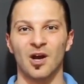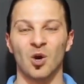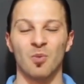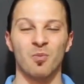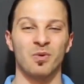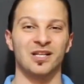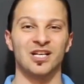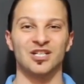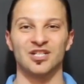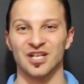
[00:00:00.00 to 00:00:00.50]

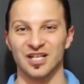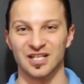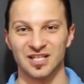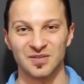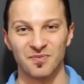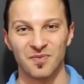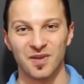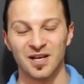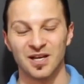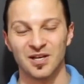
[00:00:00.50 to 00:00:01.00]

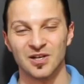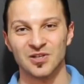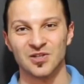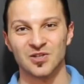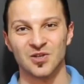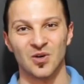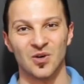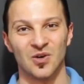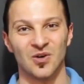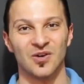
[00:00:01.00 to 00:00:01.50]
competitions,
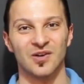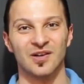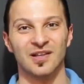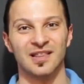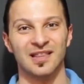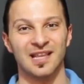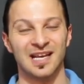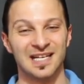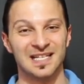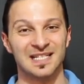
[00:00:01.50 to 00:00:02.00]

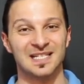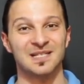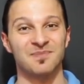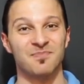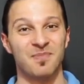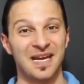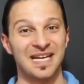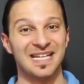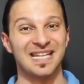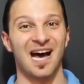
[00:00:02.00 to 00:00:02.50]
so they
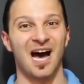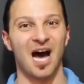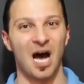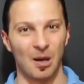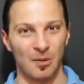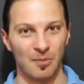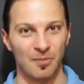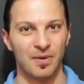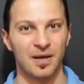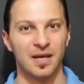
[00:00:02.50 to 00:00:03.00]
speed
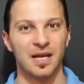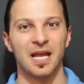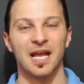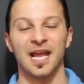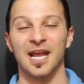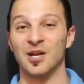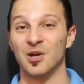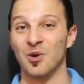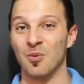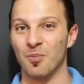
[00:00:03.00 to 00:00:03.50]
up
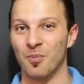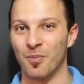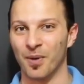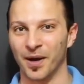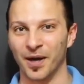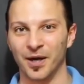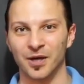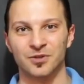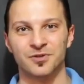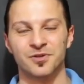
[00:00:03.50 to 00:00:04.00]
in
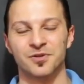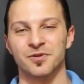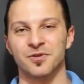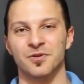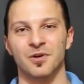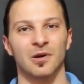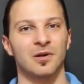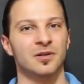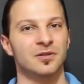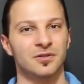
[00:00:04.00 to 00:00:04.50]
compared
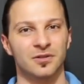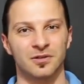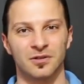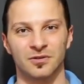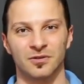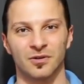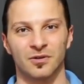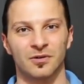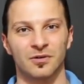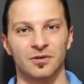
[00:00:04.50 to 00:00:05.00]
to
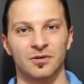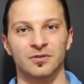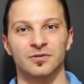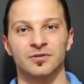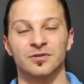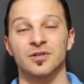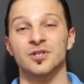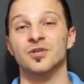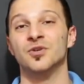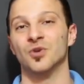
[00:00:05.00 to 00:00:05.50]
London or
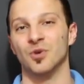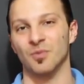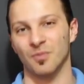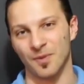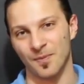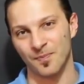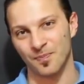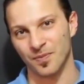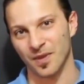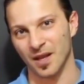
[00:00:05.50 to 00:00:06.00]
to
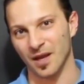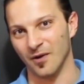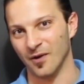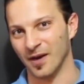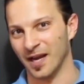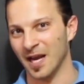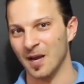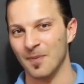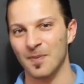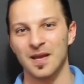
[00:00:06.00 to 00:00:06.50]
Europe.
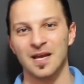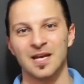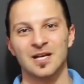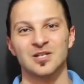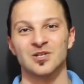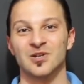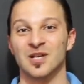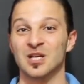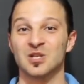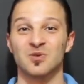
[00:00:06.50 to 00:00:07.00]
Okay,
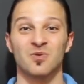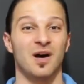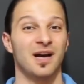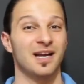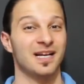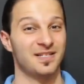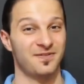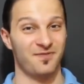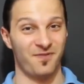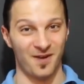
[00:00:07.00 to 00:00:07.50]
so that's
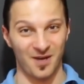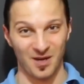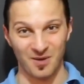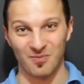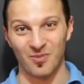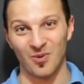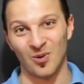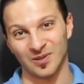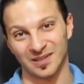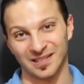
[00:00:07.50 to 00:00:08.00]
why it's very
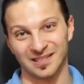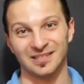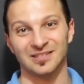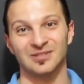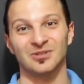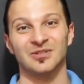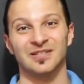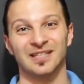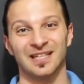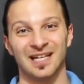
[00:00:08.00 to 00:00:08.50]

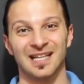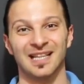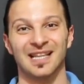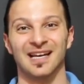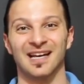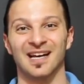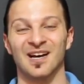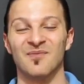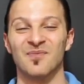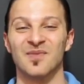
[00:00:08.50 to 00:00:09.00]
important to tell
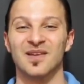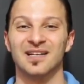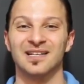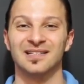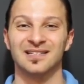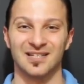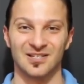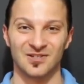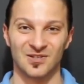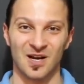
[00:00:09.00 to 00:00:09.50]
the
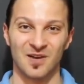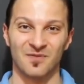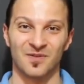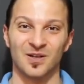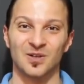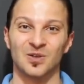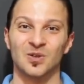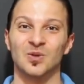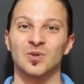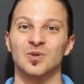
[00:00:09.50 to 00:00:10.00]
taxi
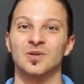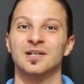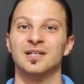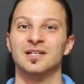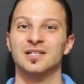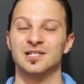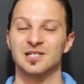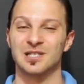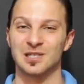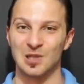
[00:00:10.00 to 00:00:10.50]
driver to
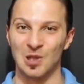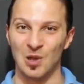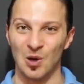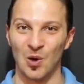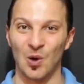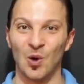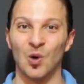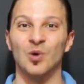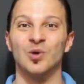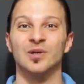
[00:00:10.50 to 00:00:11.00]

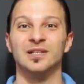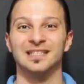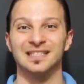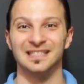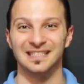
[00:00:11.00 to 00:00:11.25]
slow